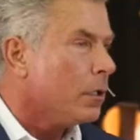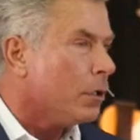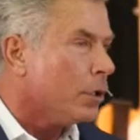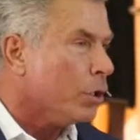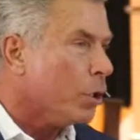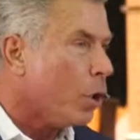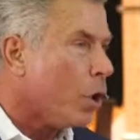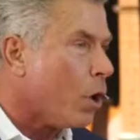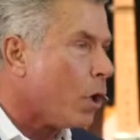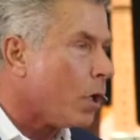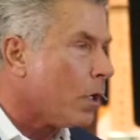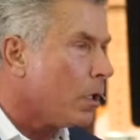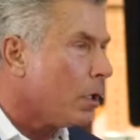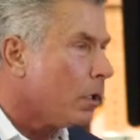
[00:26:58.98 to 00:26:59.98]

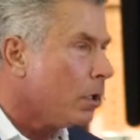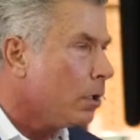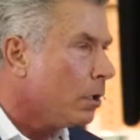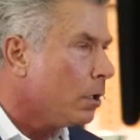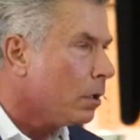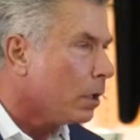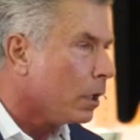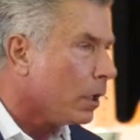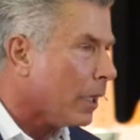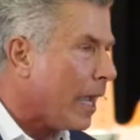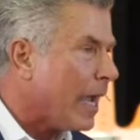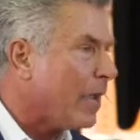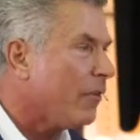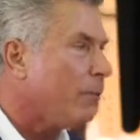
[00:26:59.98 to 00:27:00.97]
your
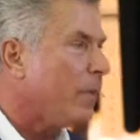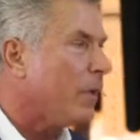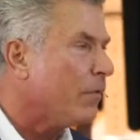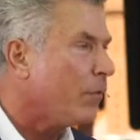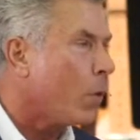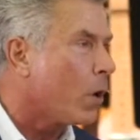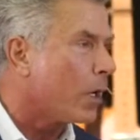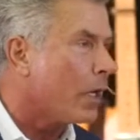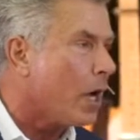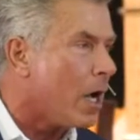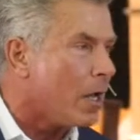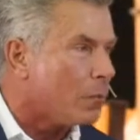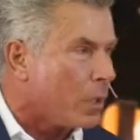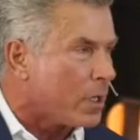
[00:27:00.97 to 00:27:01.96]
life before
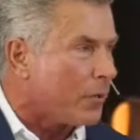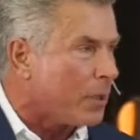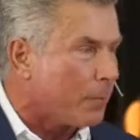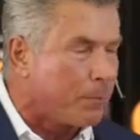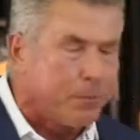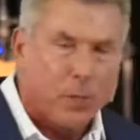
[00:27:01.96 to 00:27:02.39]
God. One of the